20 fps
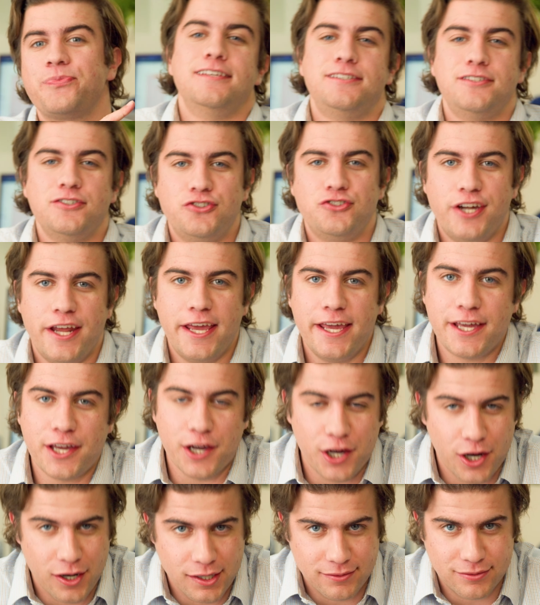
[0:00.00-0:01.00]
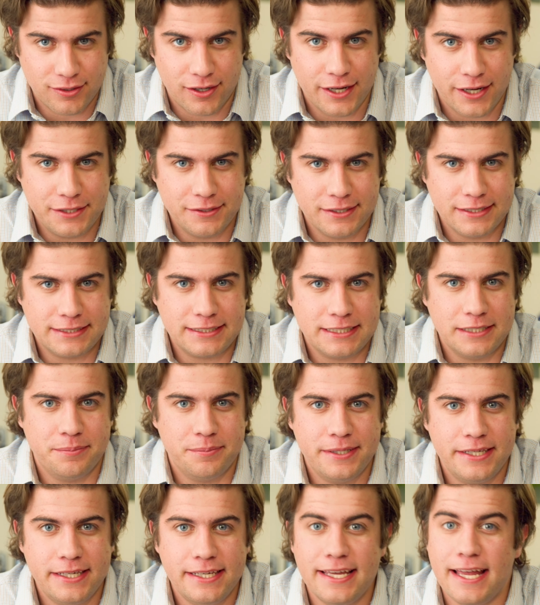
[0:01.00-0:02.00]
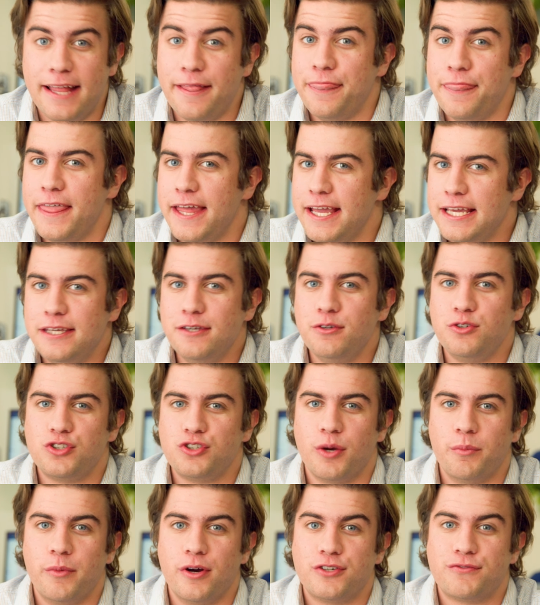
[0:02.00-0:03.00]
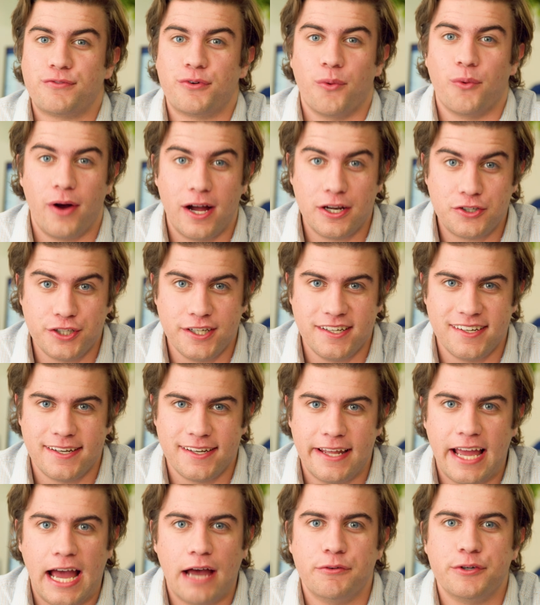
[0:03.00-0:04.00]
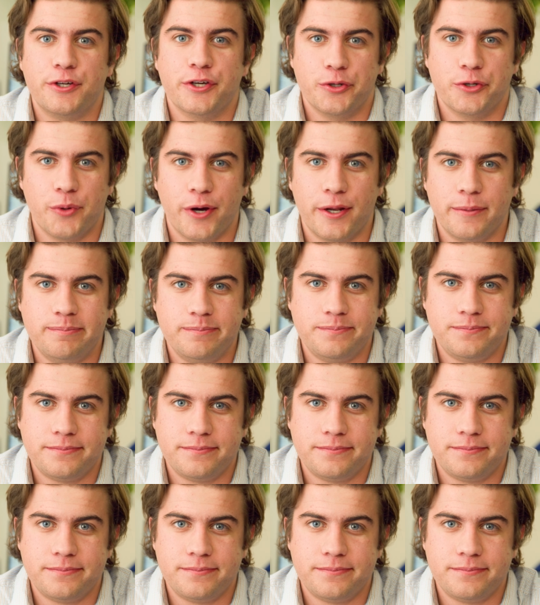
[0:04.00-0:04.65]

This is Jake over at USDP, and thank you so much for watching. Have a good one.